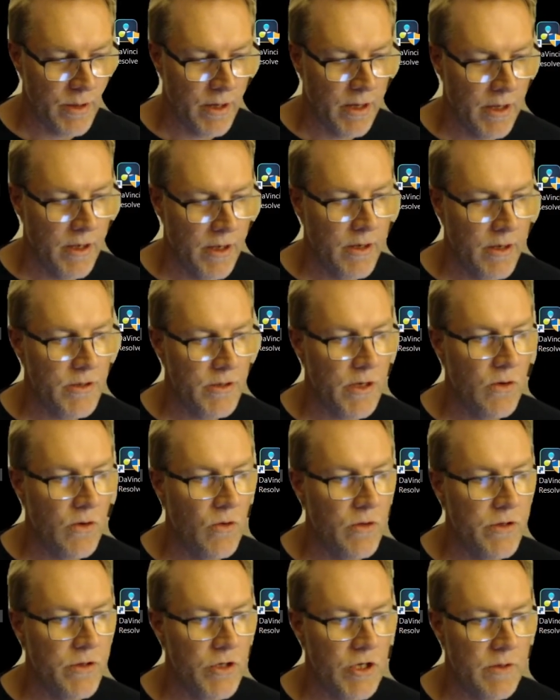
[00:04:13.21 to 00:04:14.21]
So all
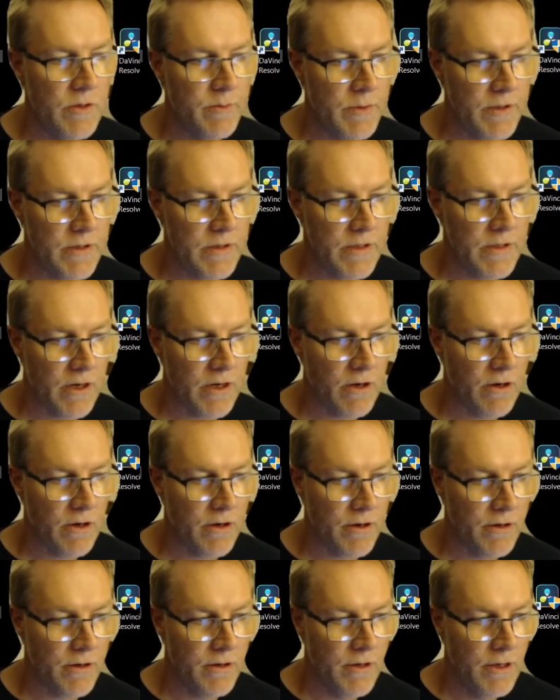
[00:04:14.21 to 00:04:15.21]
the shipments that
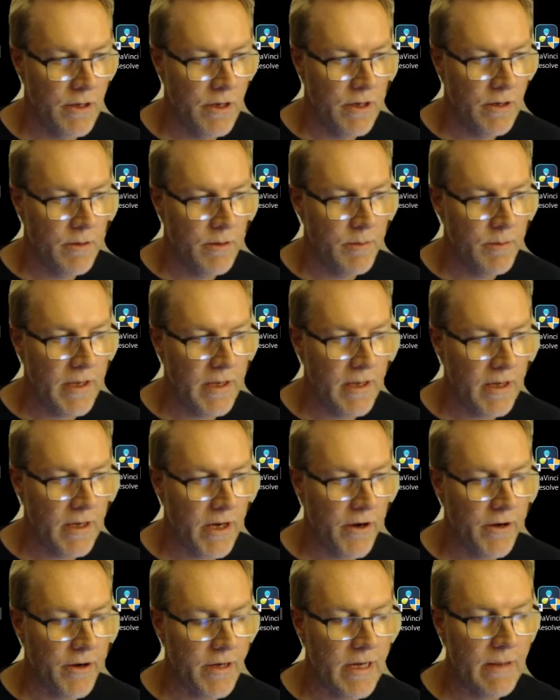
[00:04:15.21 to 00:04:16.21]
are being
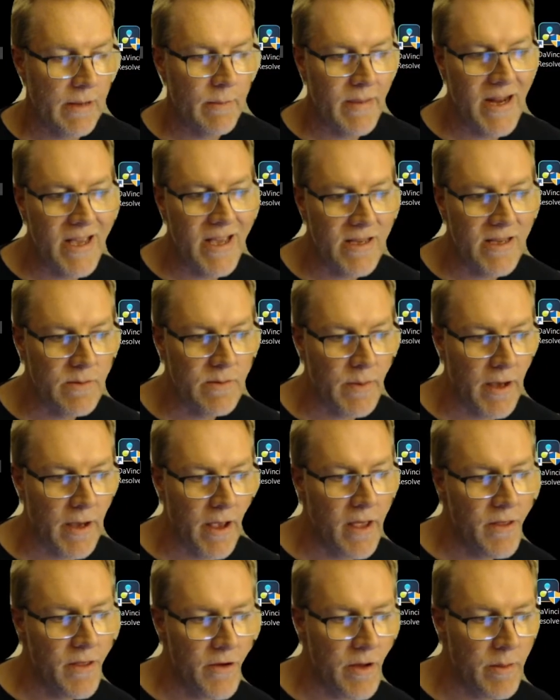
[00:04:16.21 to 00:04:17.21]
currently placed by
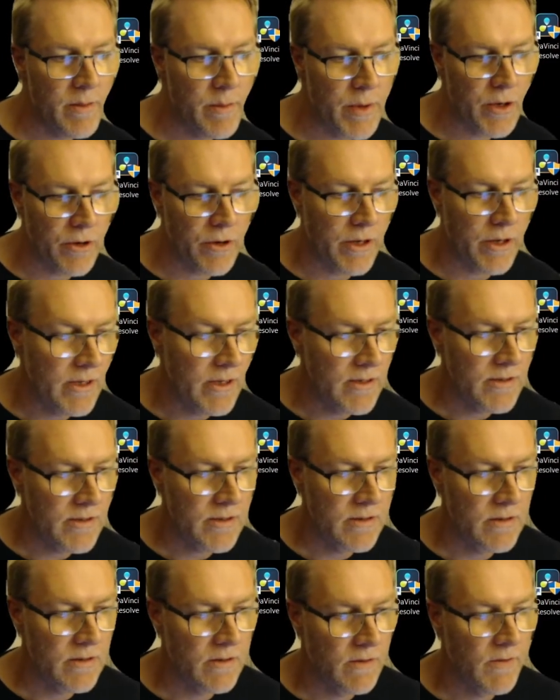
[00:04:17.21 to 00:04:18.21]
other employees
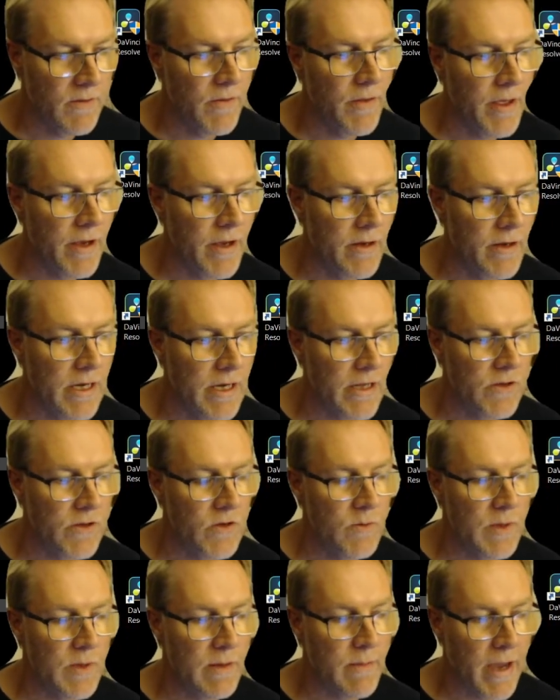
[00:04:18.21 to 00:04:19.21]
that need to
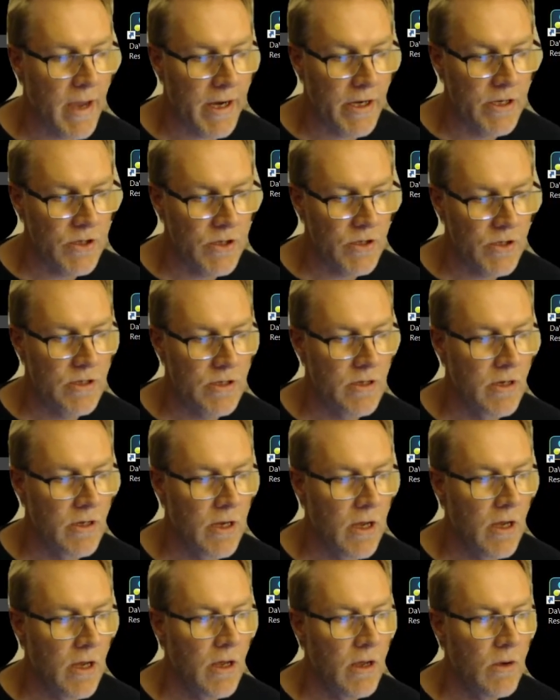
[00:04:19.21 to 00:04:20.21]
be managed
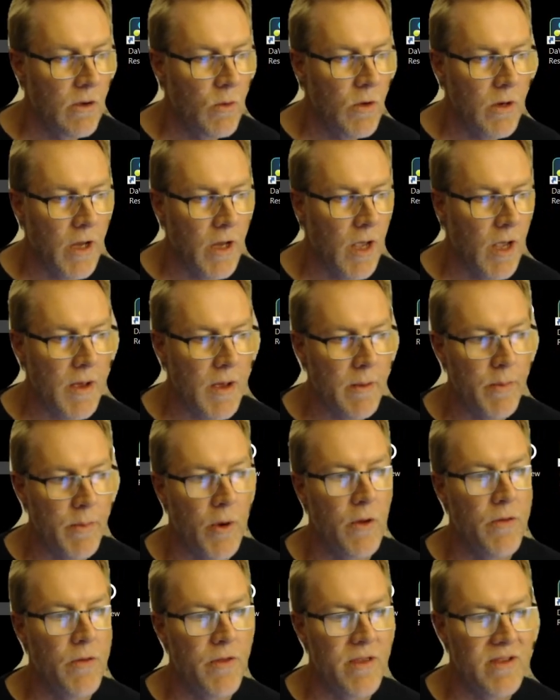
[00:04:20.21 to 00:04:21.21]
will come up
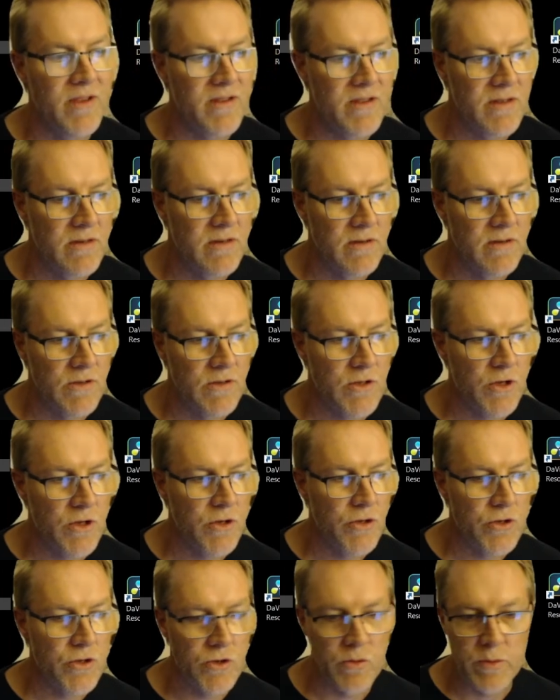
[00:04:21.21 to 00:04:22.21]
on this
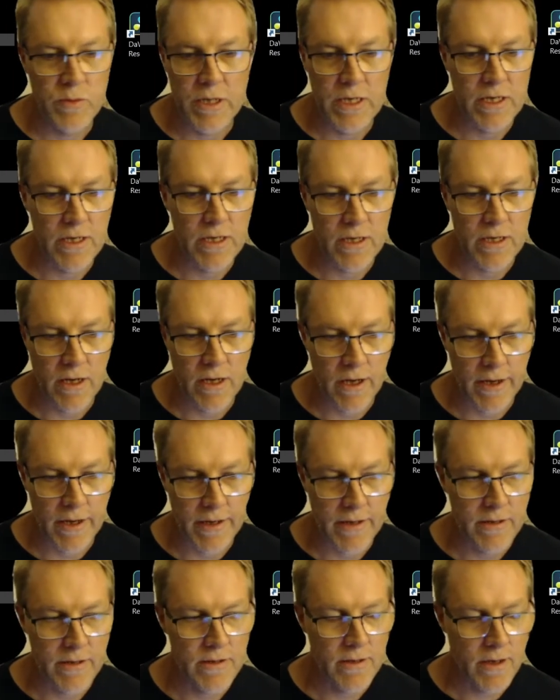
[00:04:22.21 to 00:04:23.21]
social media
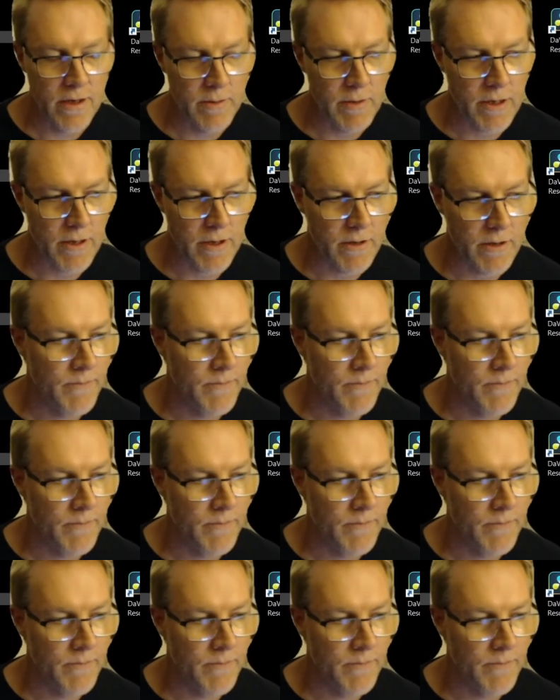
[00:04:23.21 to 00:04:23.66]
like timeline.